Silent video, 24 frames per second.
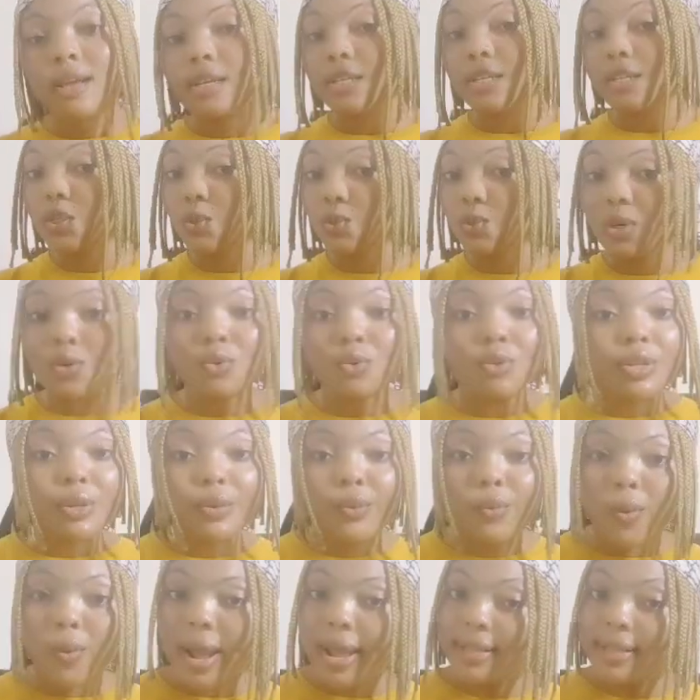This one not the
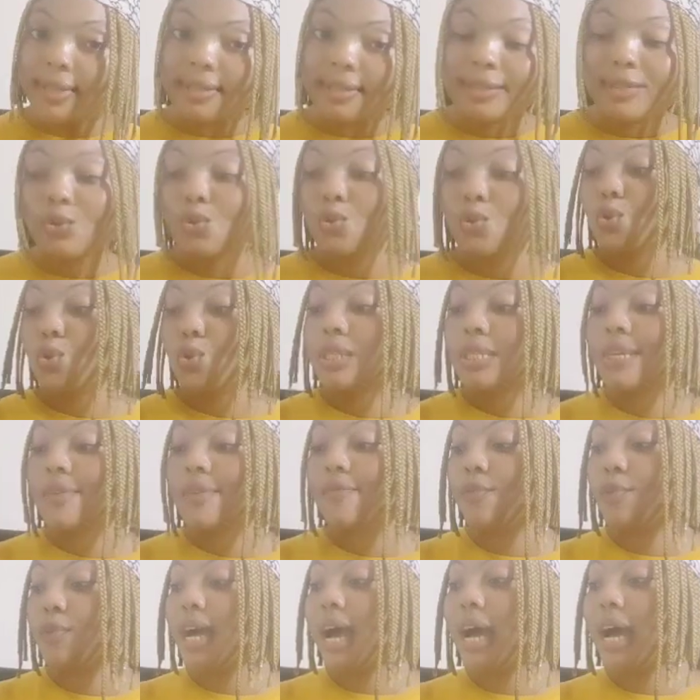white. It will just
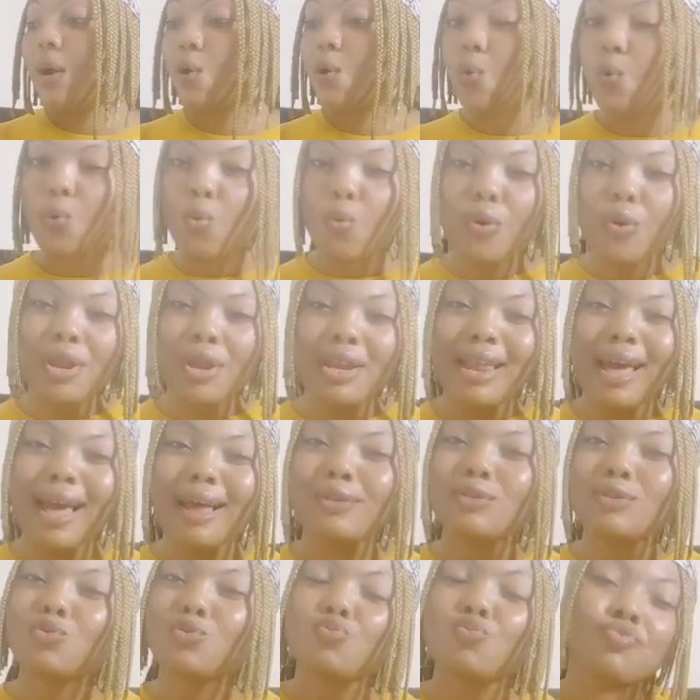give you that glowing
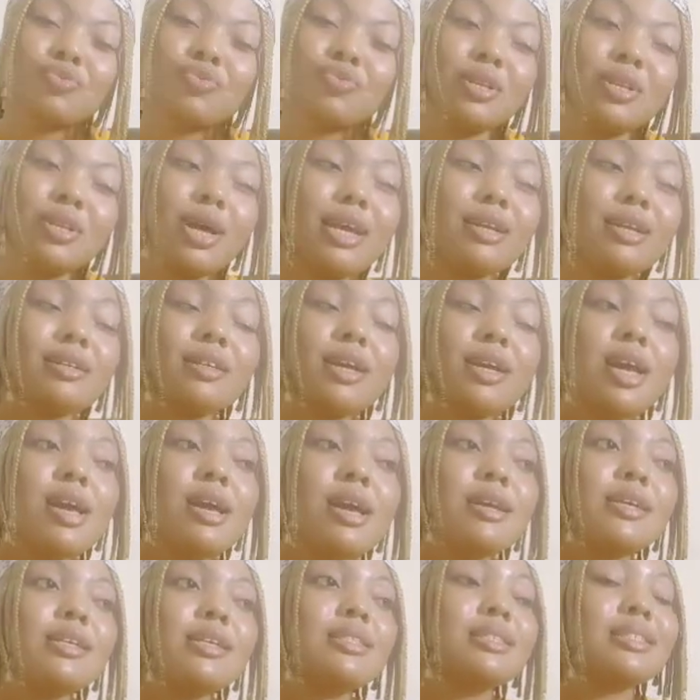and like
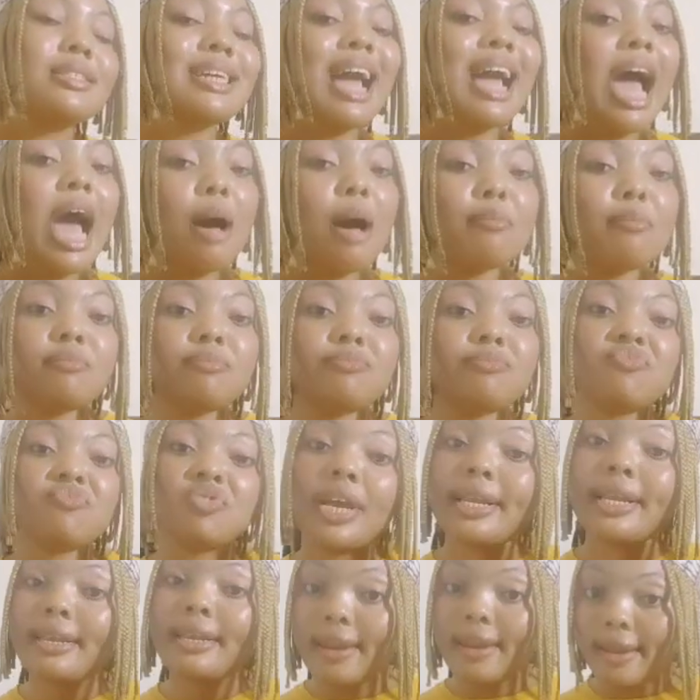it's calm
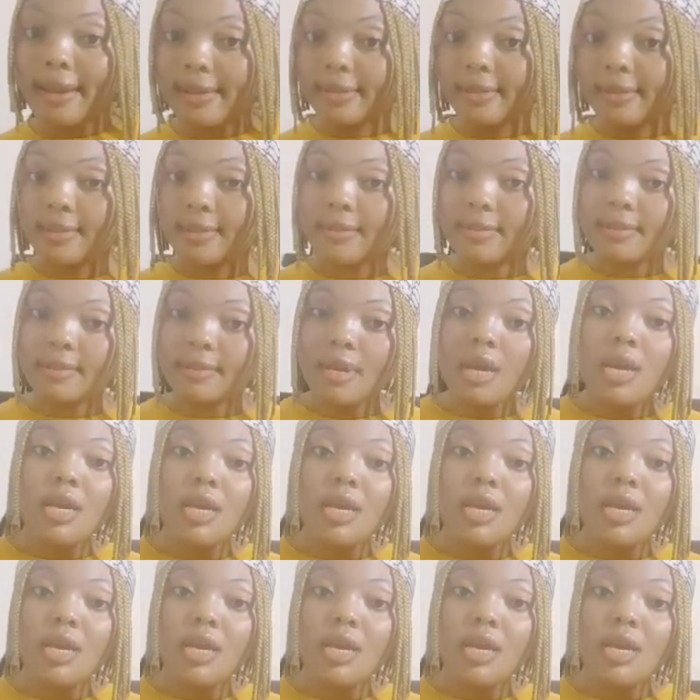redness.